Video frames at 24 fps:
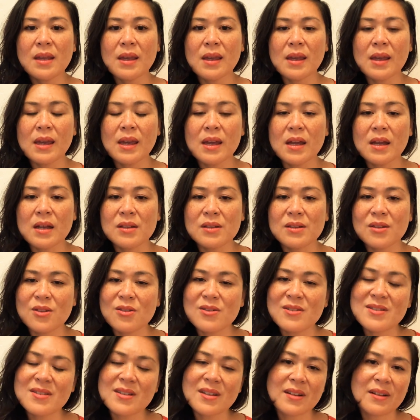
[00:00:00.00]
And
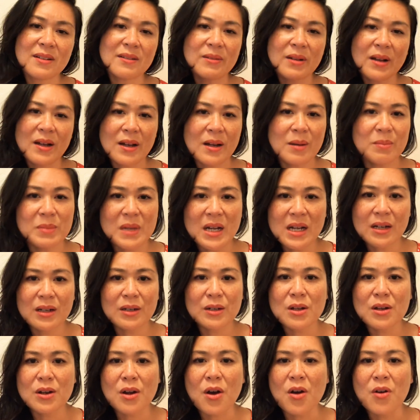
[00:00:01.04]
I'm not going
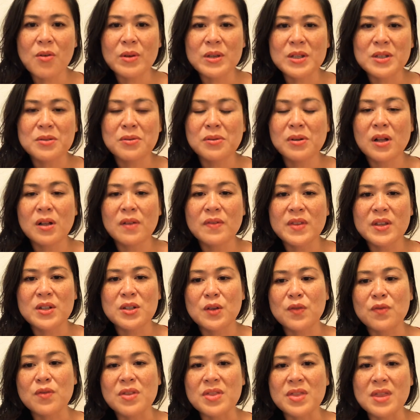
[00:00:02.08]
to go into all the
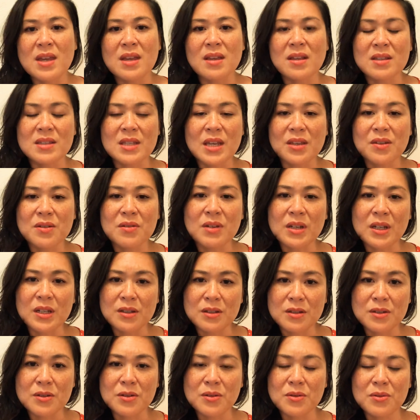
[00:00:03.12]
different things that you can
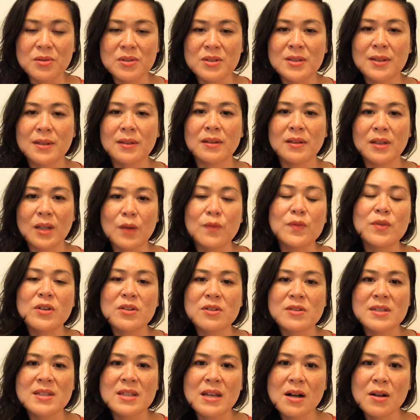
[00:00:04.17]
do to love
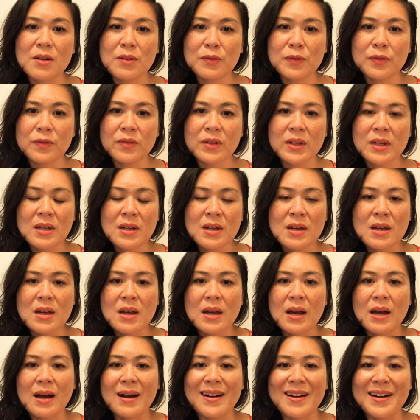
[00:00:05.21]
yourself.
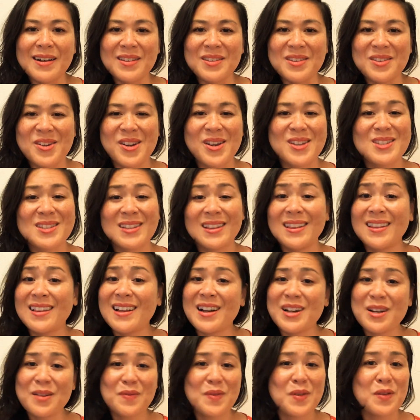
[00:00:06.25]
There's a
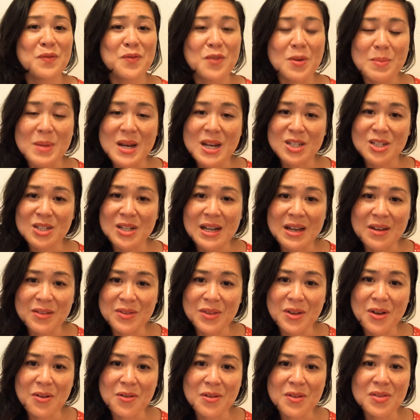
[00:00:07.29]
lot of information out
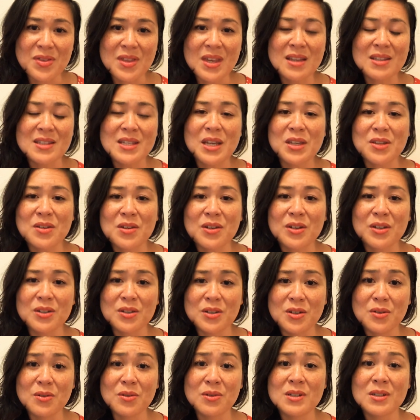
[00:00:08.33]
there on things that you can
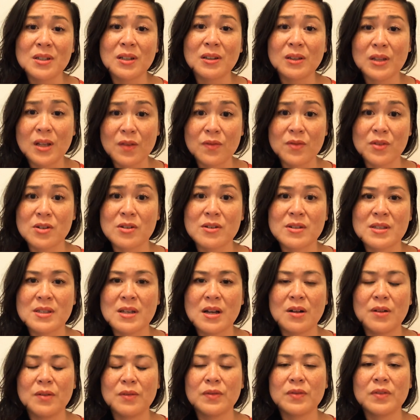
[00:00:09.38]
do to love
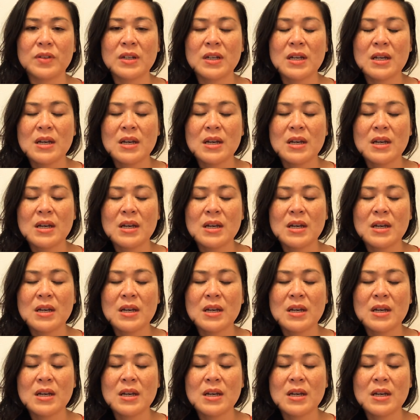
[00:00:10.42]
yourself.